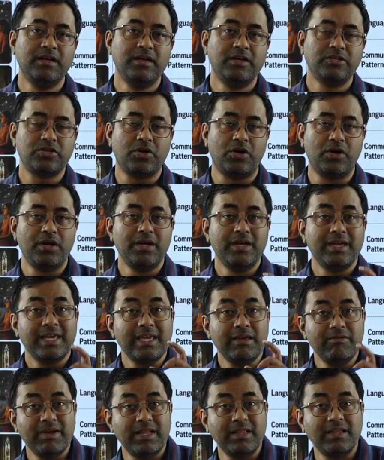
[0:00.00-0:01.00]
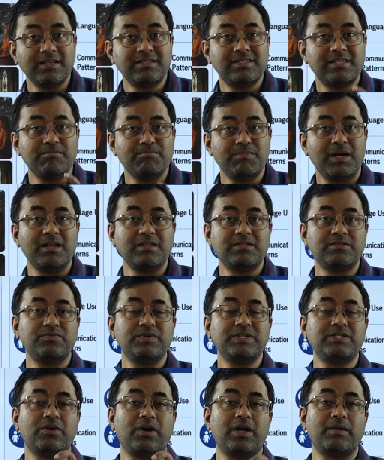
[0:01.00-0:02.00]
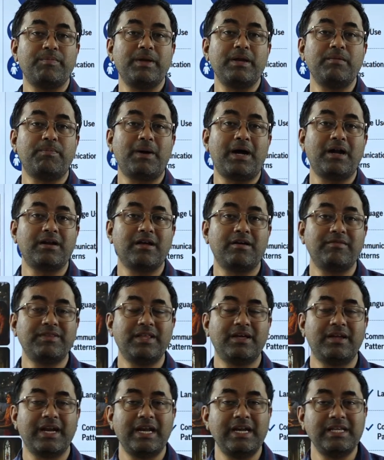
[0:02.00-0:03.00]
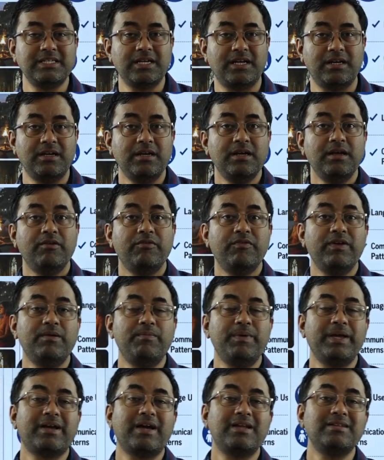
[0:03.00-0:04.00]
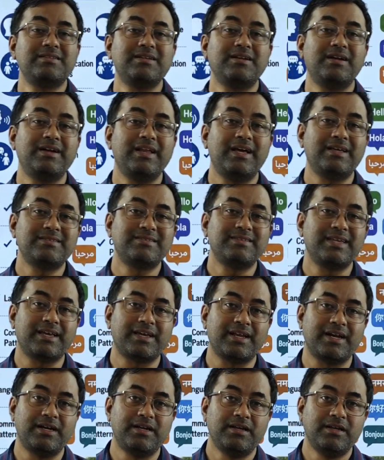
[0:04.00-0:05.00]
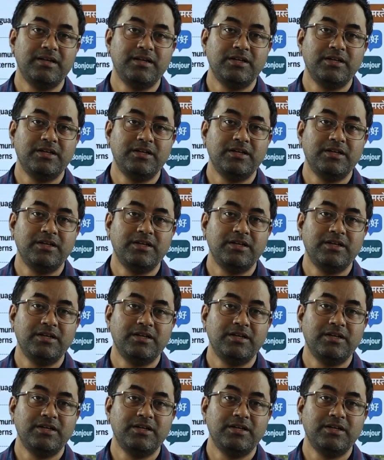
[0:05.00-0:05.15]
So even the symbols which are been part of the religion will be considered as sacred.